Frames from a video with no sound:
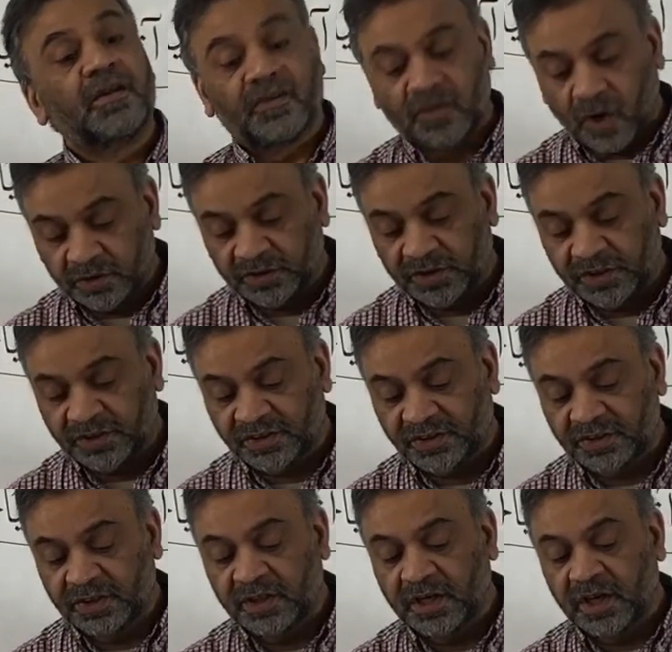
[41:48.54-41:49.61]

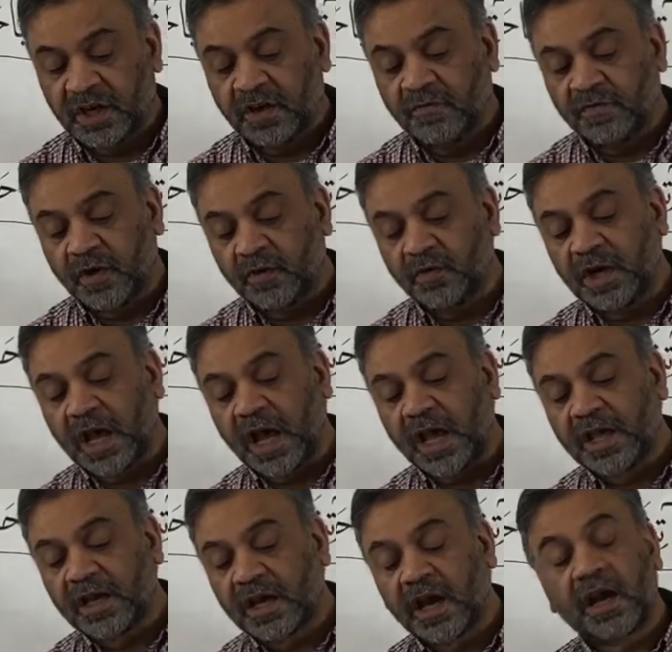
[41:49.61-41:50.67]
doctors. Wa
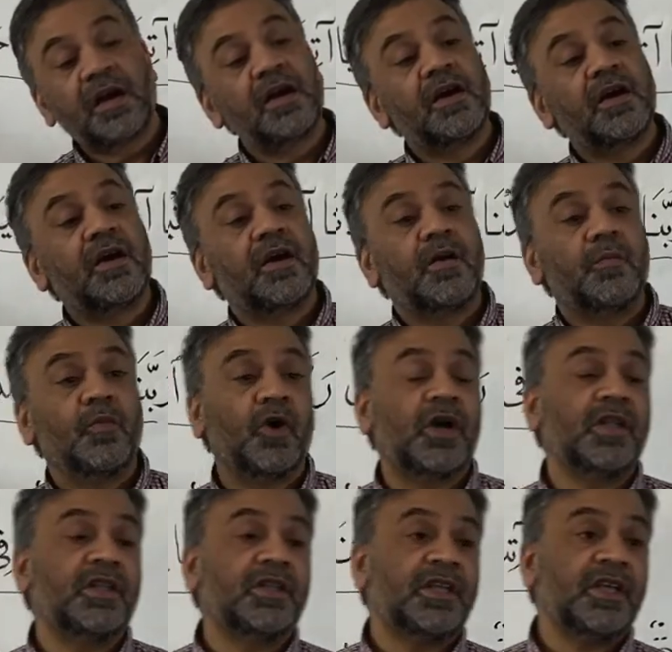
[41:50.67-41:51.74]
ulaika
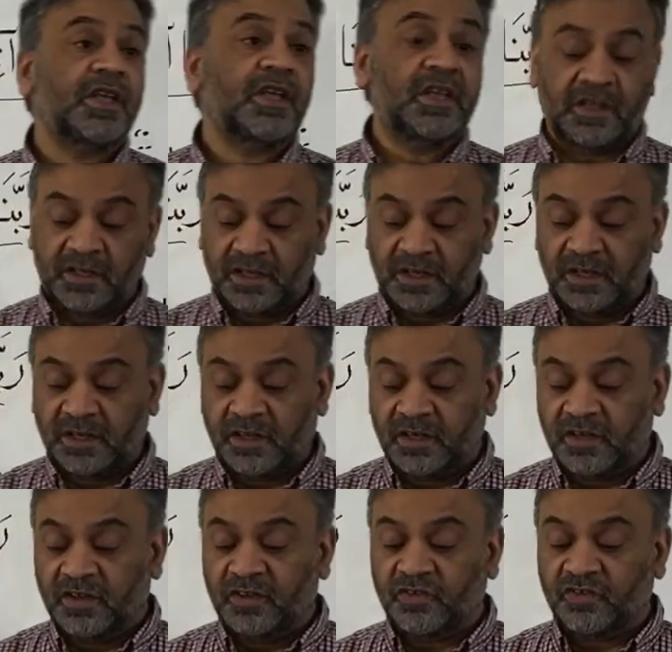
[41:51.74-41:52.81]
muhandi
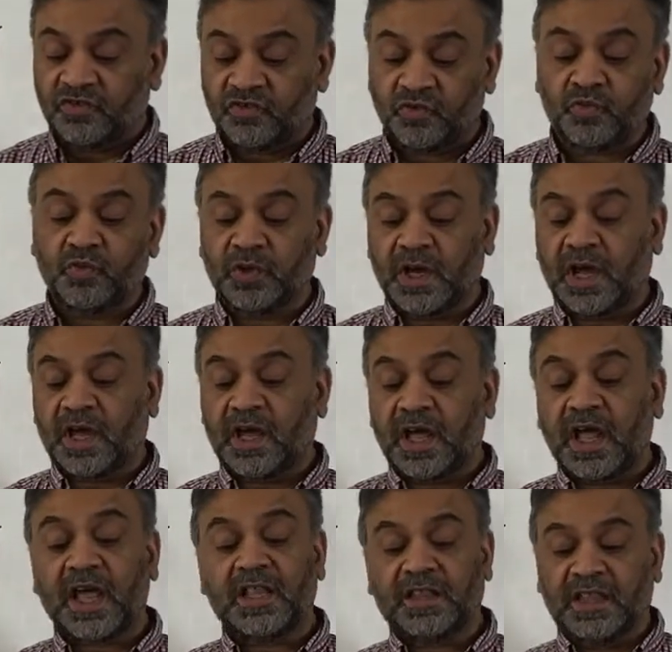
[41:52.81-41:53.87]
suna,
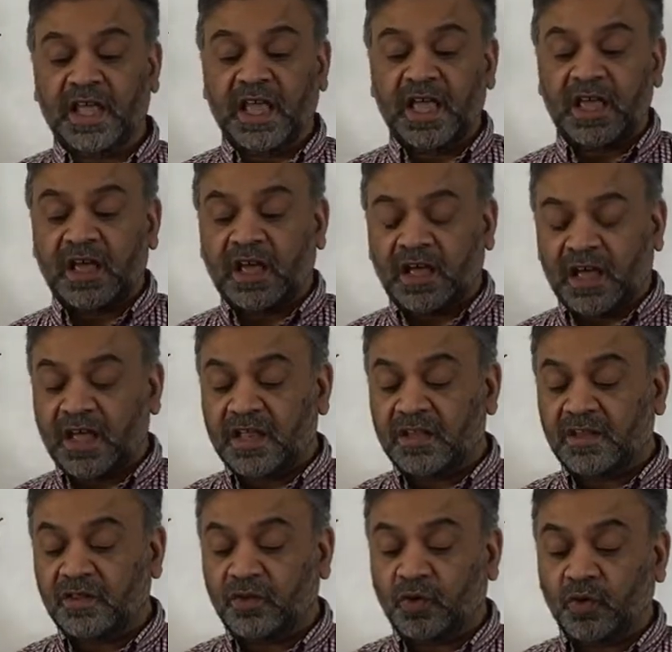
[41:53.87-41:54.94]
and
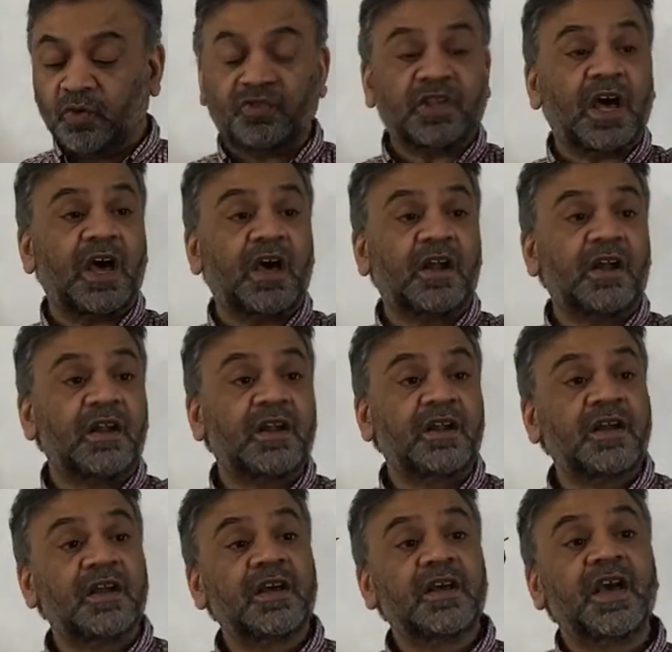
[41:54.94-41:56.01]
those are
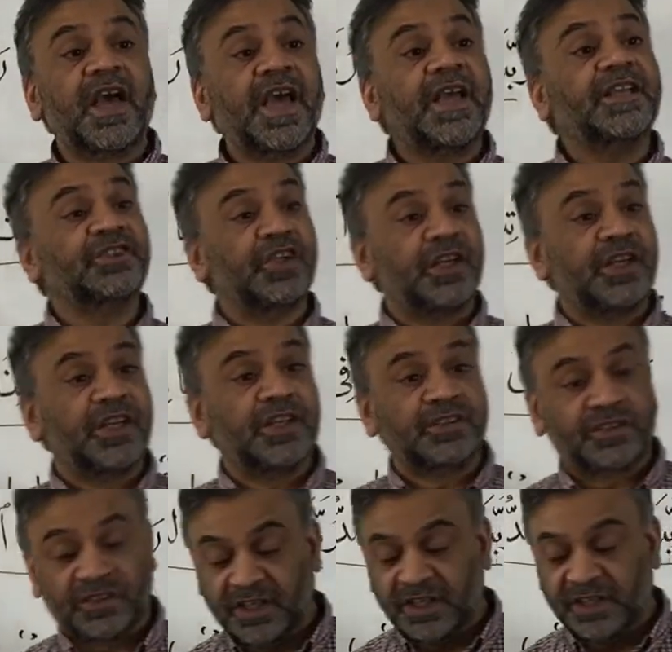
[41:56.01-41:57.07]

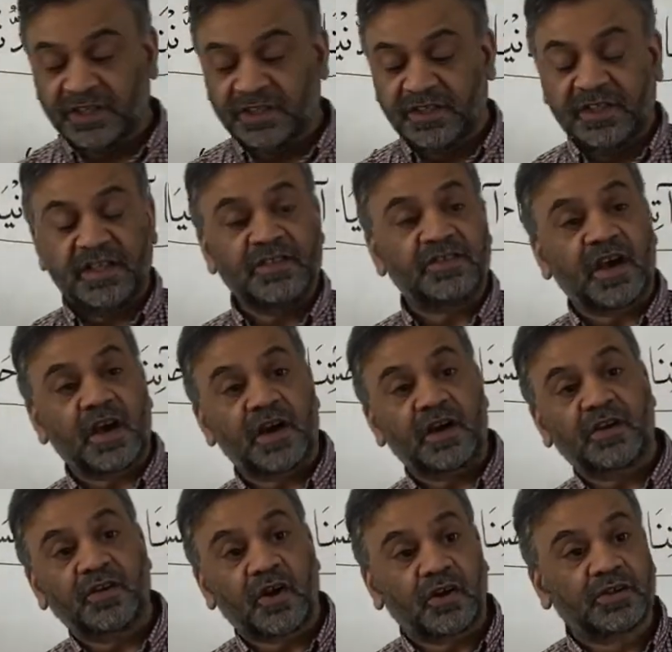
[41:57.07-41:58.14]
engineers. These are
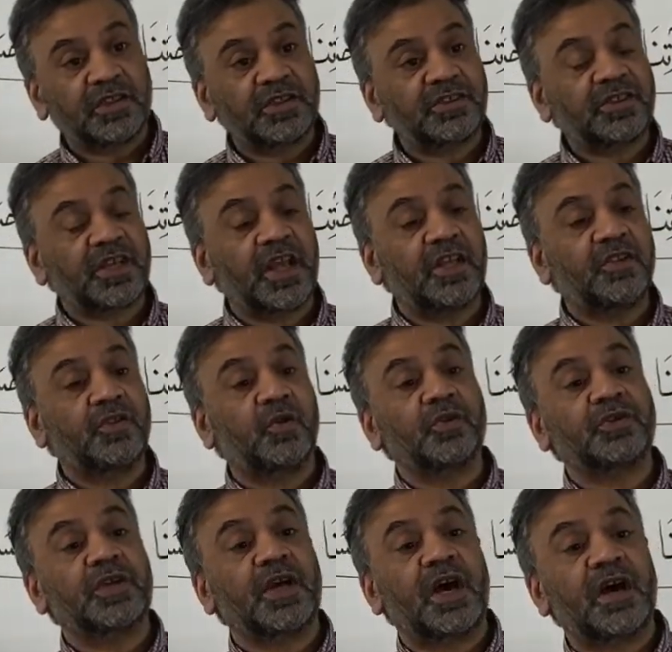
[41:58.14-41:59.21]
doctors and
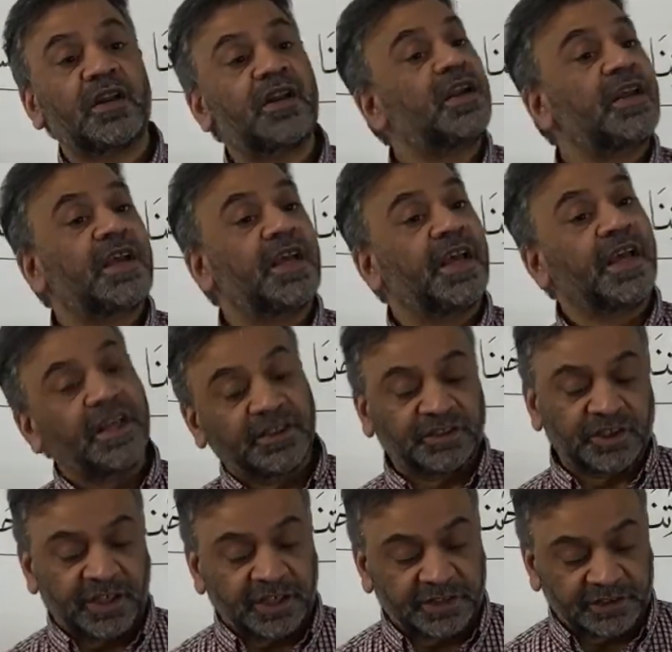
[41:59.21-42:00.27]
those are
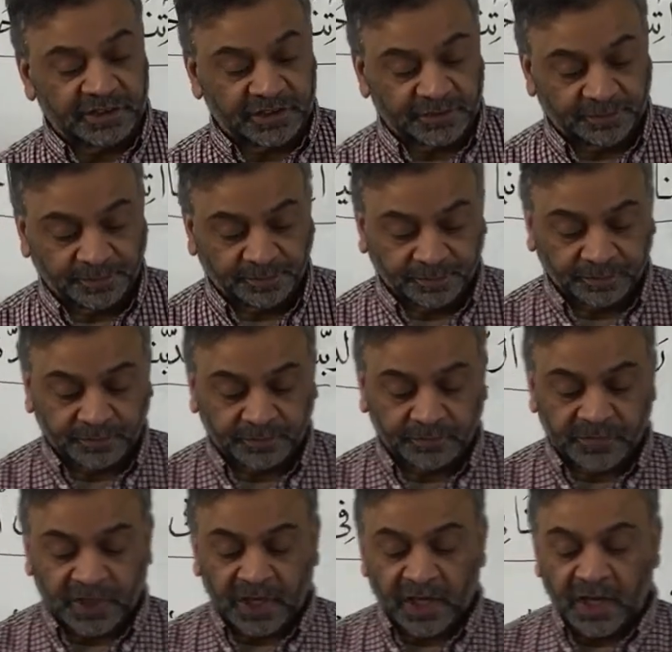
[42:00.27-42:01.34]
engineers.
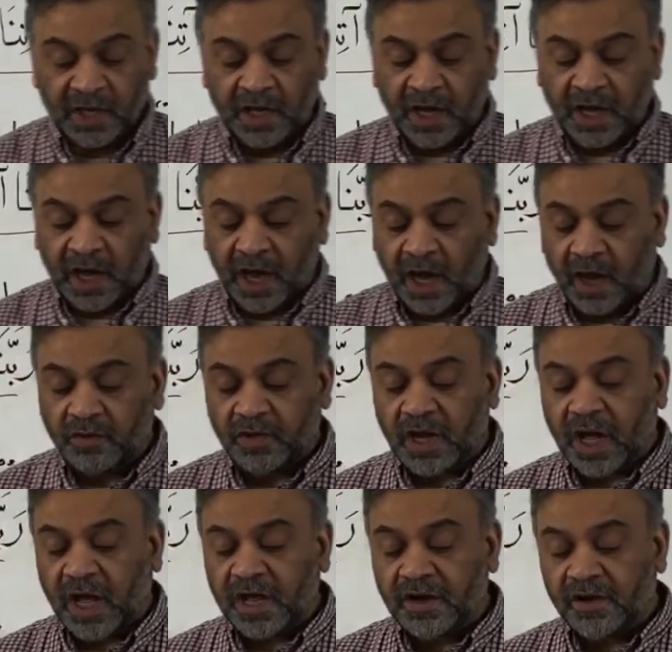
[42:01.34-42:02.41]

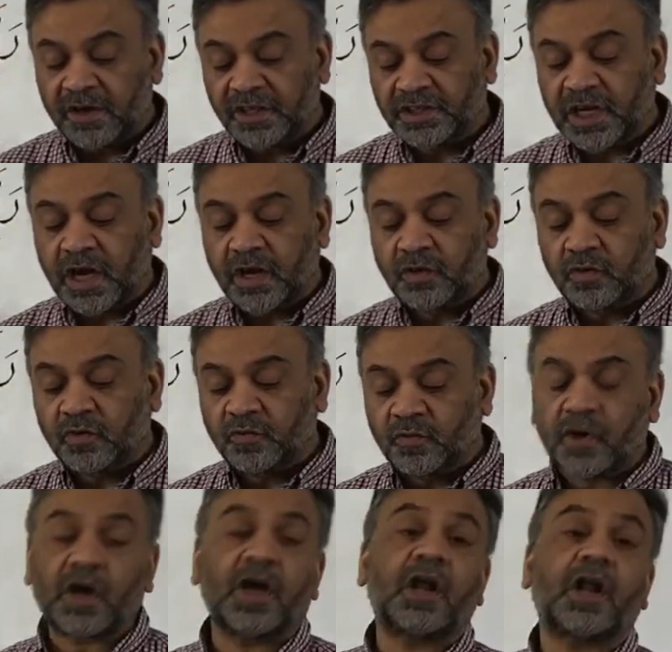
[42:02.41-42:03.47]
Haulai rijalu
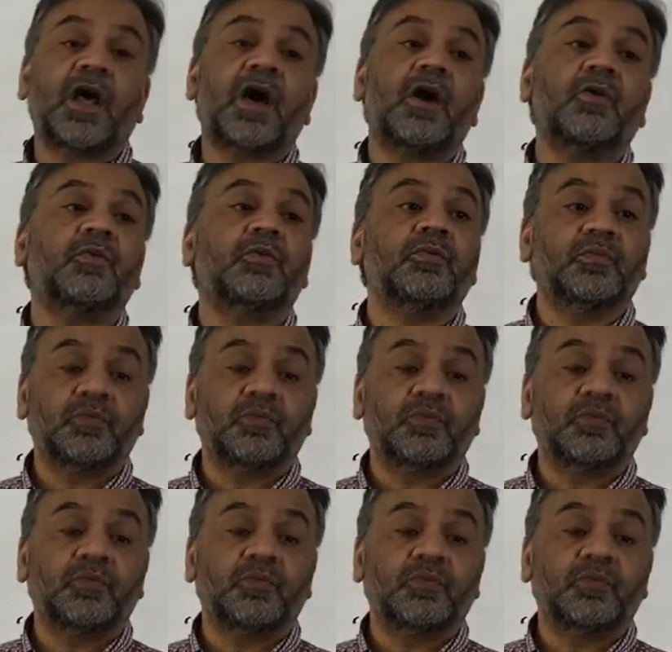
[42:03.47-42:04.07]
fuqara'u.